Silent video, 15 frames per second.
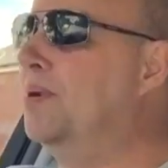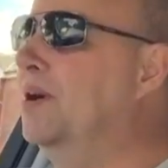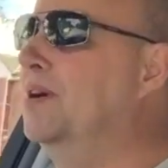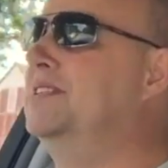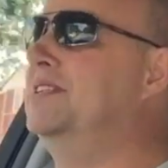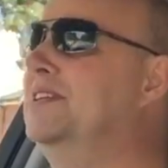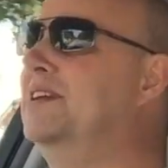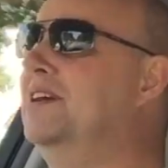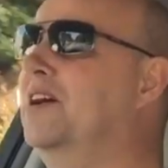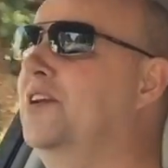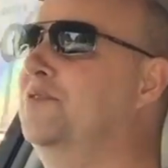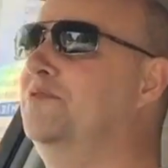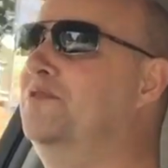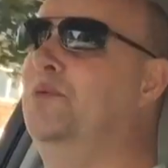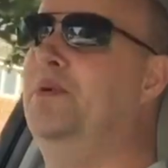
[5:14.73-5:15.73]
plugs in the
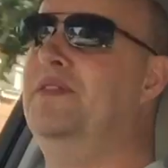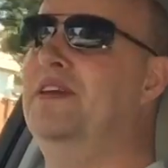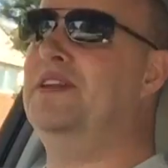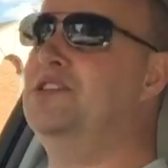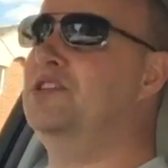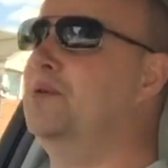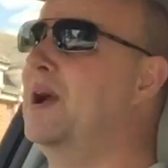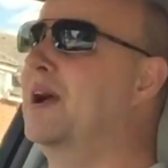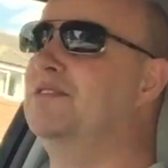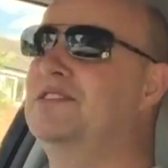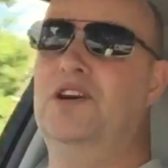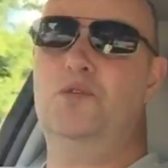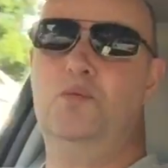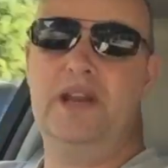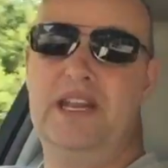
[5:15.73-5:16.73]
garden for when they do
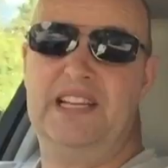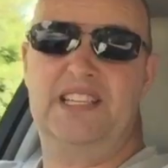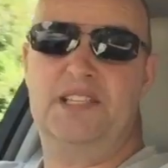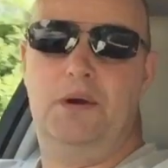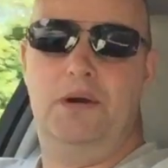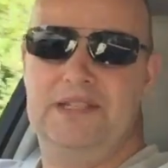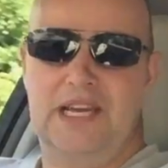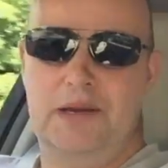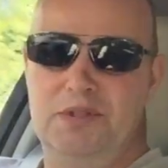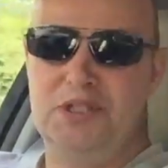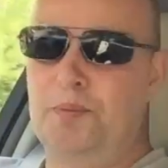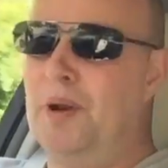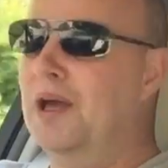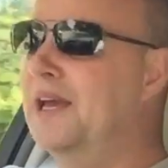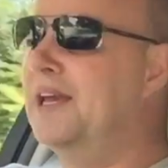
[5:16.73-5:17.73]
outside weddings, so I was able
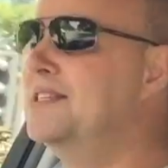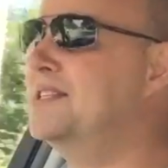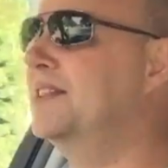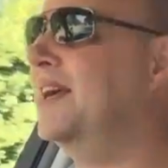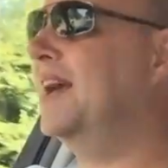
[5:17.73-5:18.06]
to plug into